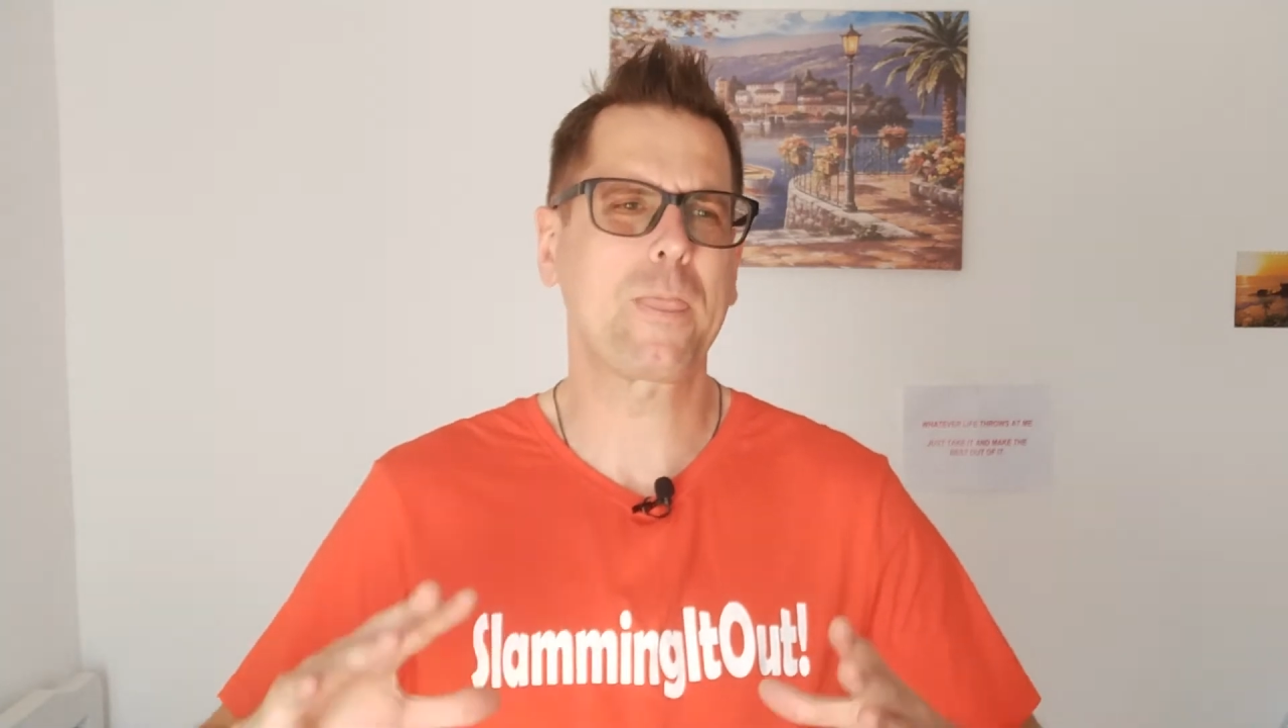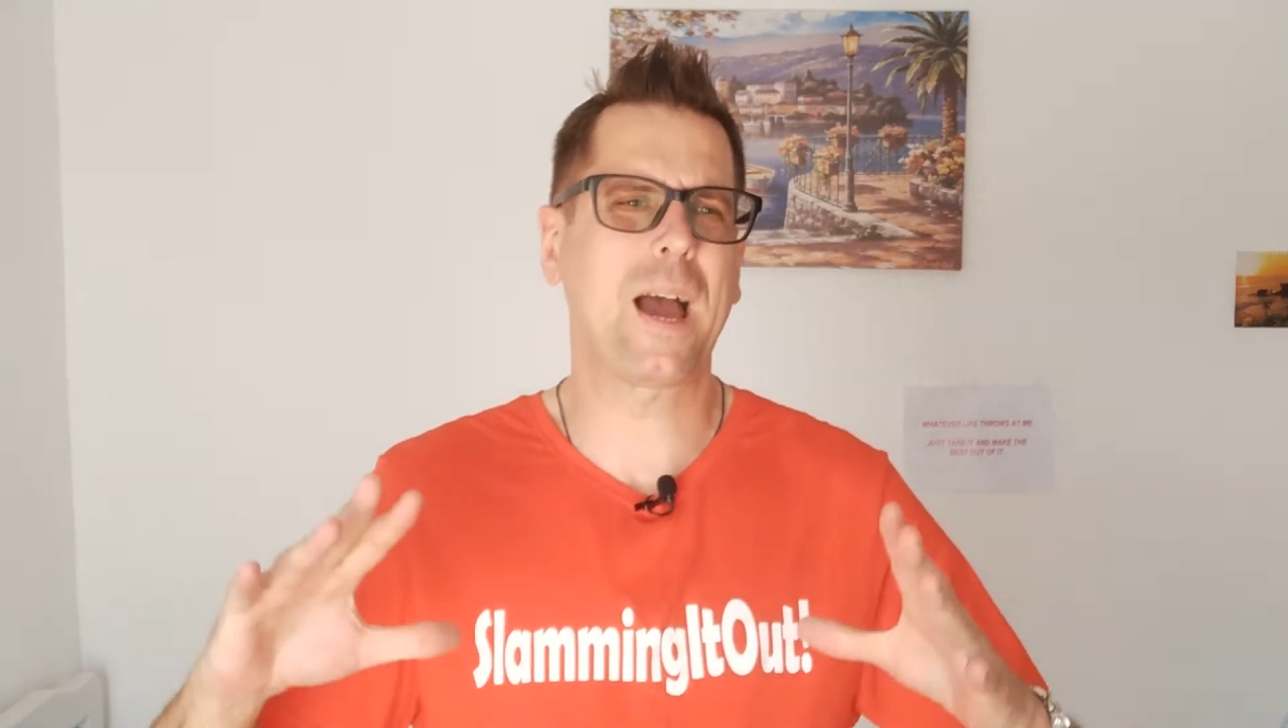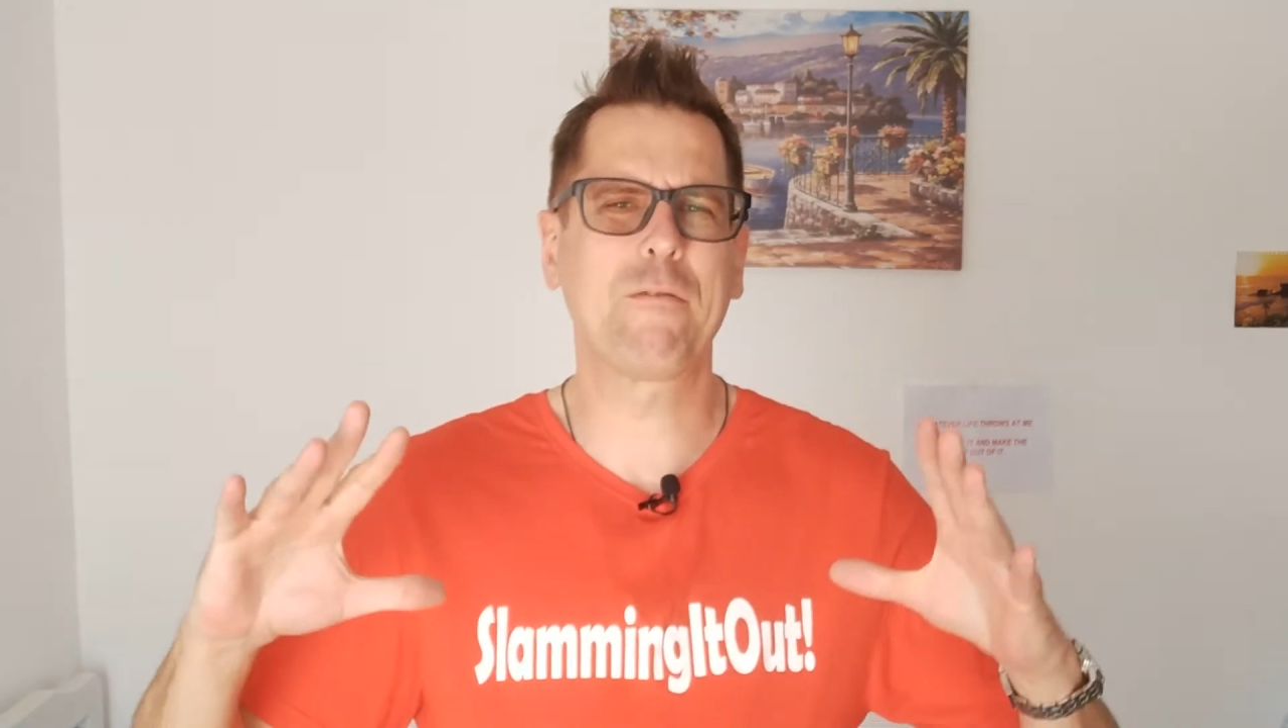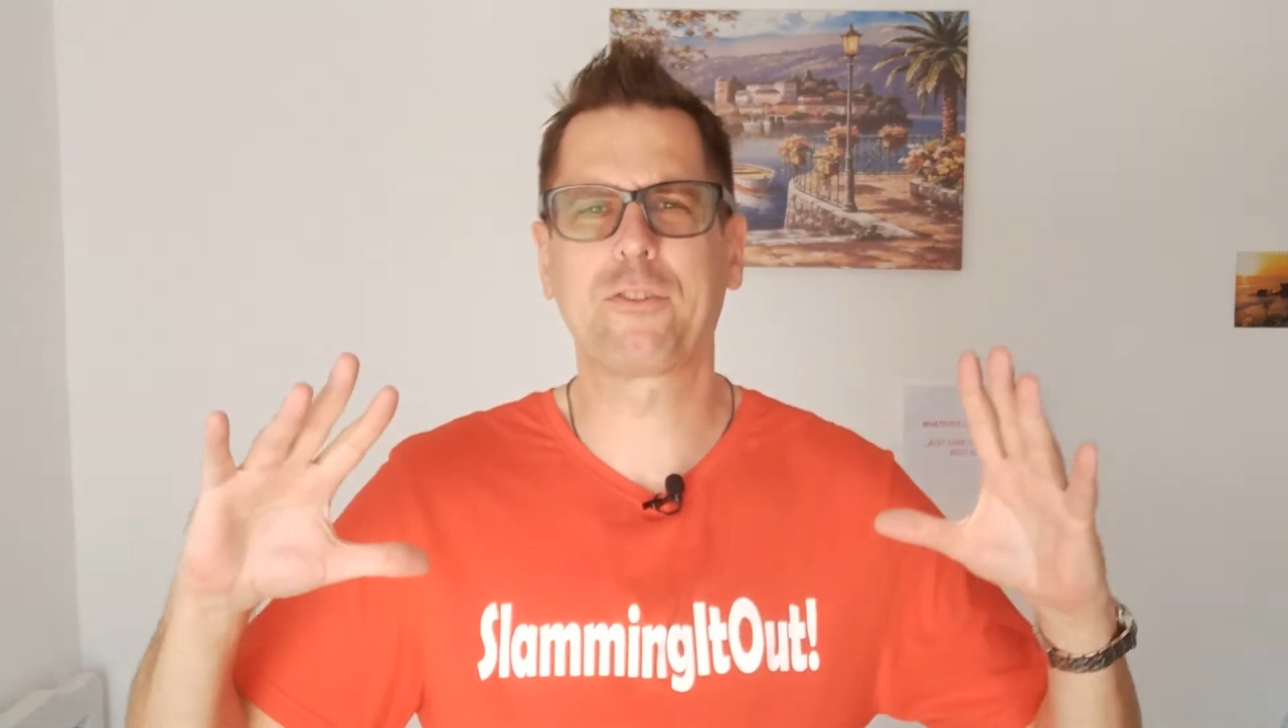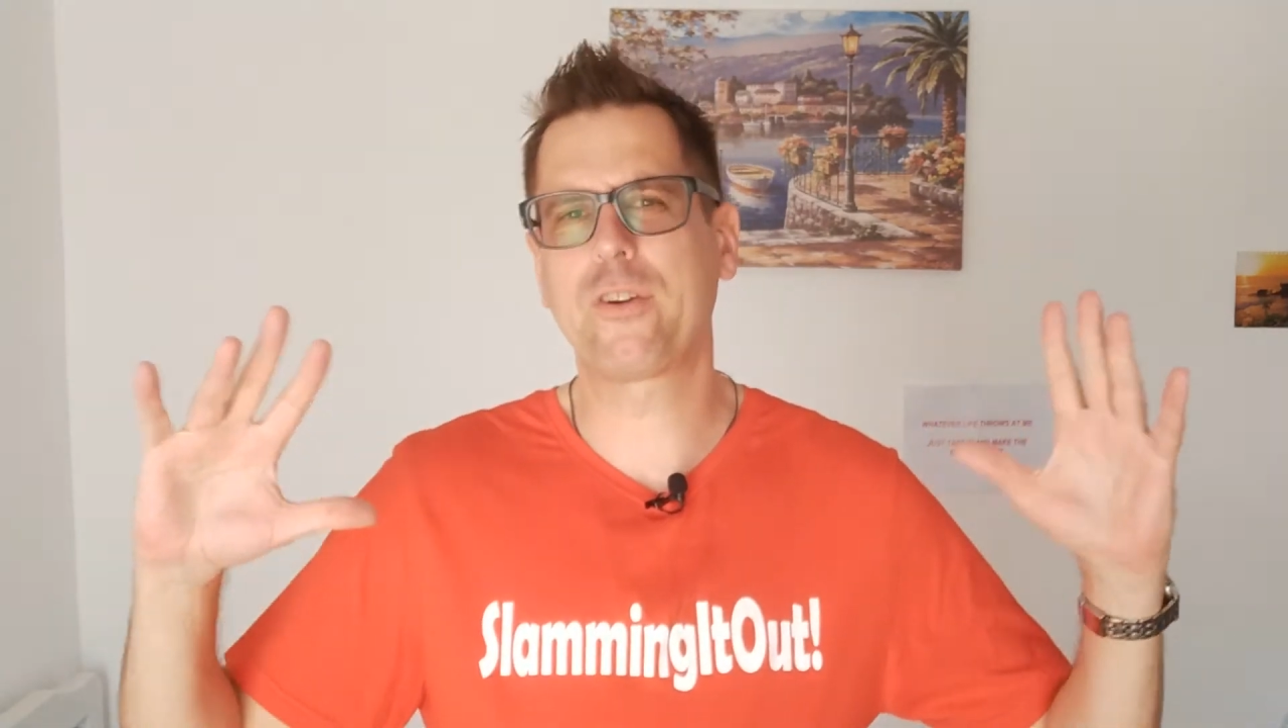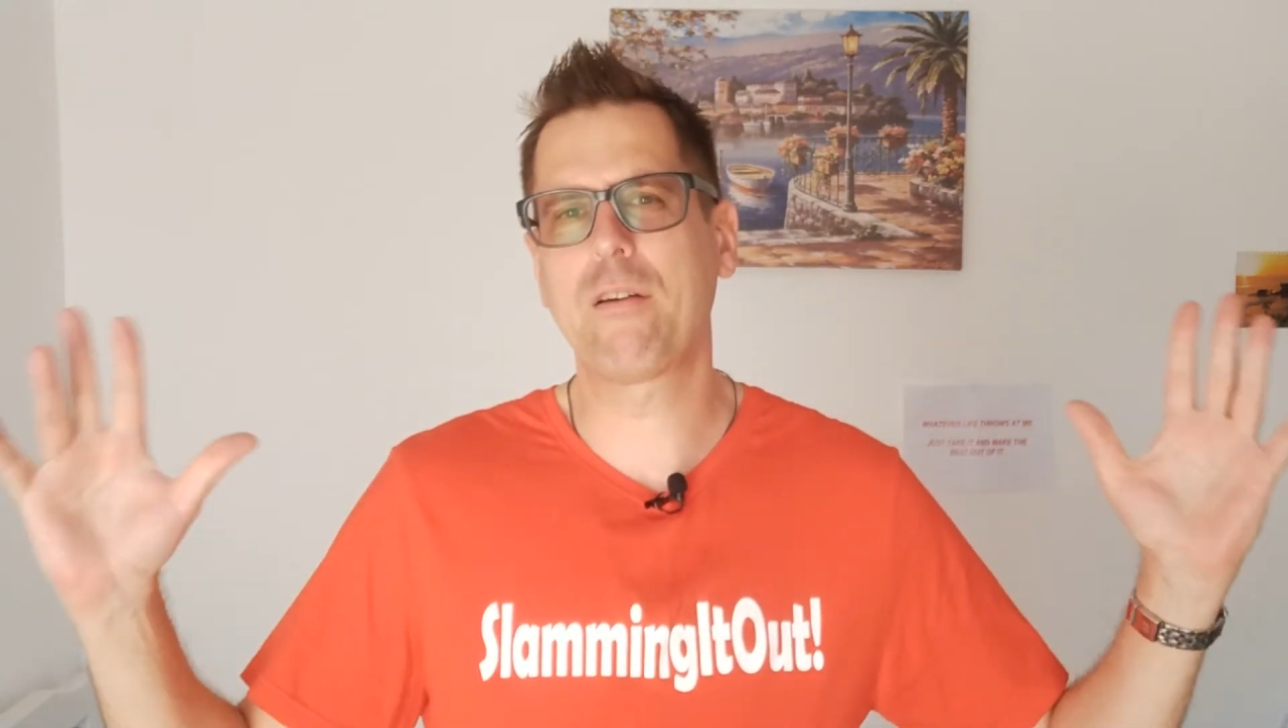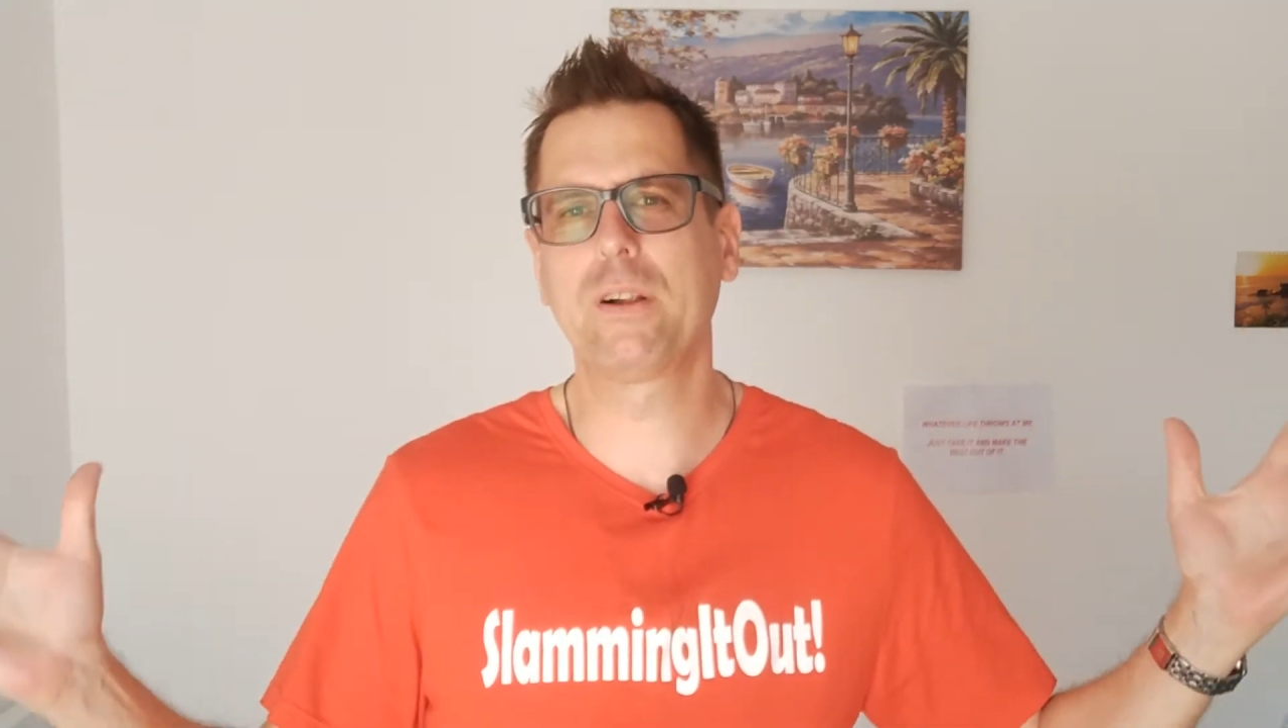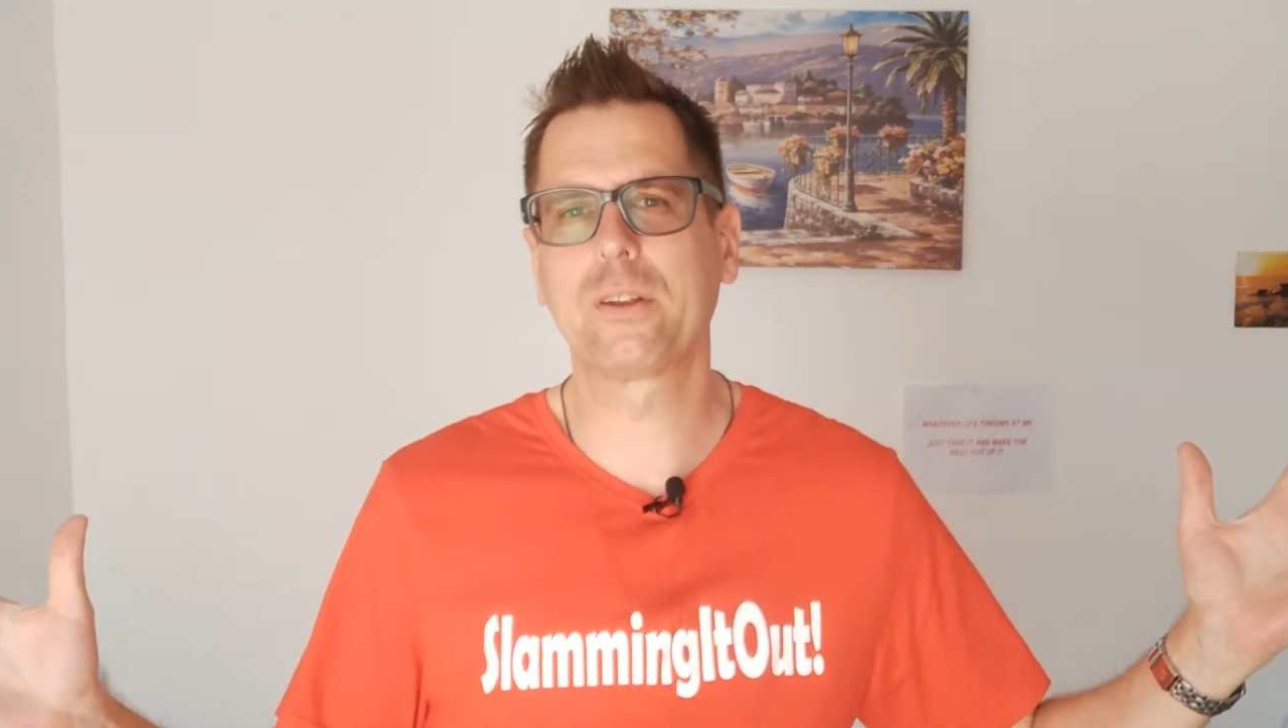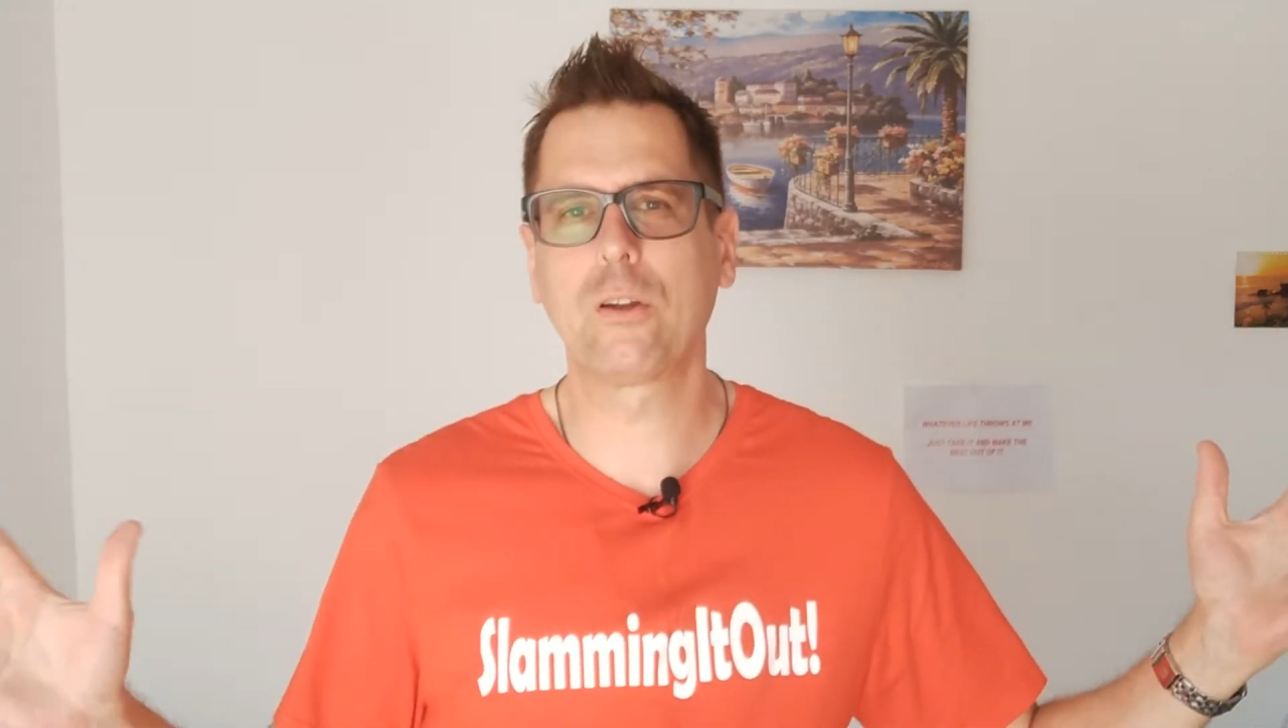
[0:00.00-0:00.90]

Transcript: I've traveled